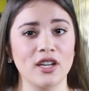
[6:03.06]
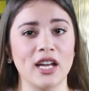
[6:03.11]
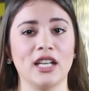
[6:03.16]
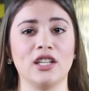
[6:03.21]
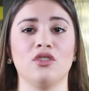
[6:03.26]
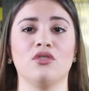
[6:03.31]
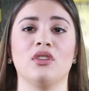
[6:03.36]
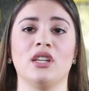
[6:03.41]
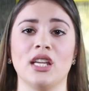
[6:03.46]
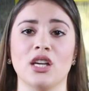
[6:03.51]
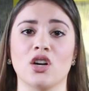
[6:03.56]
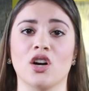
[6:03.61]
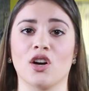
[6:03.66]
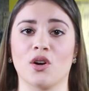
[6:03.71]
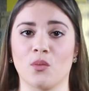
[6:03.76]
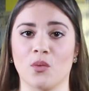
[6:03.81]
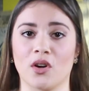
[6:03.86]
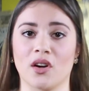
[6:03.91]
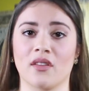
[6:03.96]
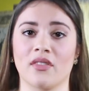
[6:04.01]
and unique
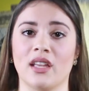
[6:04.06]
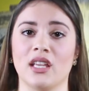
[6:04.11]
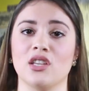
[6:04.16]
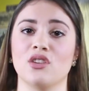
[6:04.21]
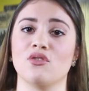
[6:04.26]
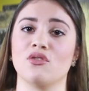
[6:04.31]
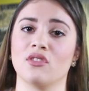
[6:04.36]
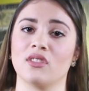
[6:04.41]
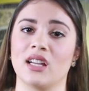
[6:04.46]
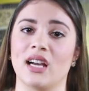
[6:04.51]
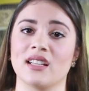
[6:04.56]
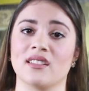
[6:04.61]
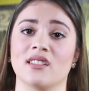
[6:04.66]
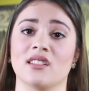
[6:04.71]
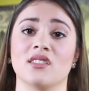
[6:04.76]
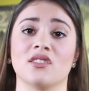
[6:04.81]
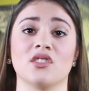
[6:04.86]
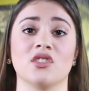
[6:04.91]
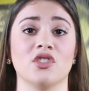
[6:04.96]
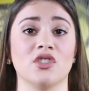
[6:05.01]
artwork that
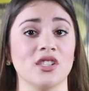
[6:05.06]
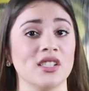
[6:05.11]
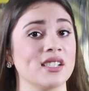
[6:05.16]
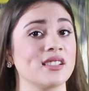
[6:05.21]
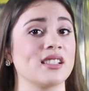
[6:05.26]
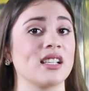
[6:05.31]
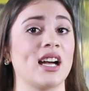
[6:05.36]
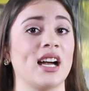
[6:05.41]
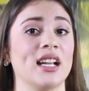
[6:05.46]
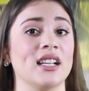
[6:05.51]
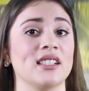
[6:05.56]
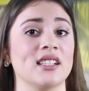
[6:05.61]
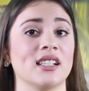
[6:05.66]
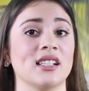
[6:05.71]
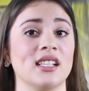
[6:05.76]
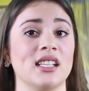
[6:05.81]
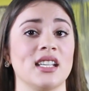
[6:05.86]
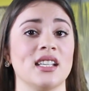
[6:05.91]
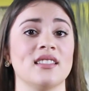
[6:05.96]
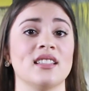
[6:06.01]
utilizes good design
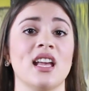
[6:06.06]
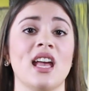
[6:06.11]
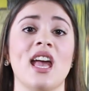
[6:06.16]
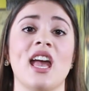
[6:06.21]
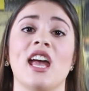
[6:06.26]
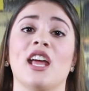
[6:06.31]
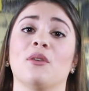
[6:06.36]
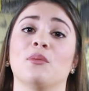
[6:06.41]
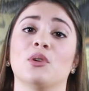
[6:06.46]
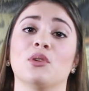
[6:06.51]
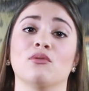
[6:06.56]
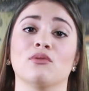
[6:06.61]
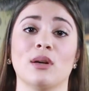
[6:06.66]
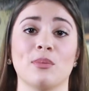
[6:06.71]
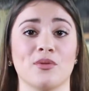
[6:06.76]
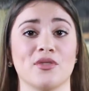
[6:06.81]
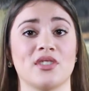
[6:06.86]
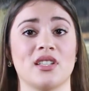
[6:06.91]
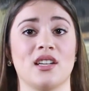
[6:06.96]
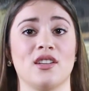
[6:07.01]
techniques and will
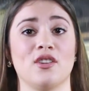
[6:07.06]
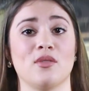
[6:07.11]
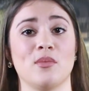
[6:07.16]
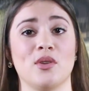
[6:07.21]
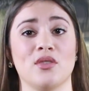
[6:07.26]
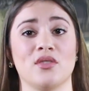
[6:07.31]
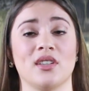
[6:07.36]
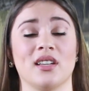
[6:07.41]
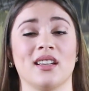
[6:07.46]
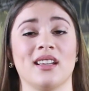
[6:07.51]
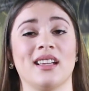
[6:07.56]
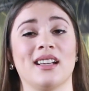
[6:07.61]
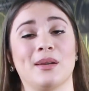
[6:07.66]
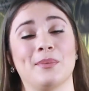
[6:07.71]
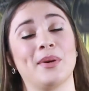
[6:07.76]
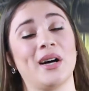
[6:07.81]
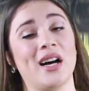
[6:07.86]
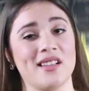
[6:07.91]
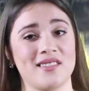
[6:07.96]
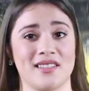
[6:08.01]
represent your music in a
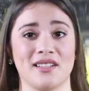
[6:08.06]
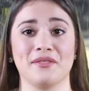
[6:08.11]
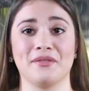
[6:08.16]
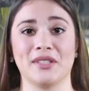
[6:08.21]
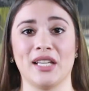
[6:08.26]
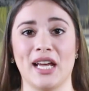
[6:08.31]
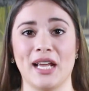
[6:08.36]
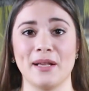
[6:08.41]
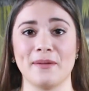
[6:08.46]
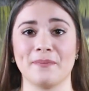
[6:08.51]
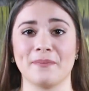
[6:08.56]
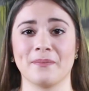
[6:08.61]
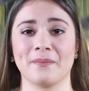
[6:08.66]
positive light.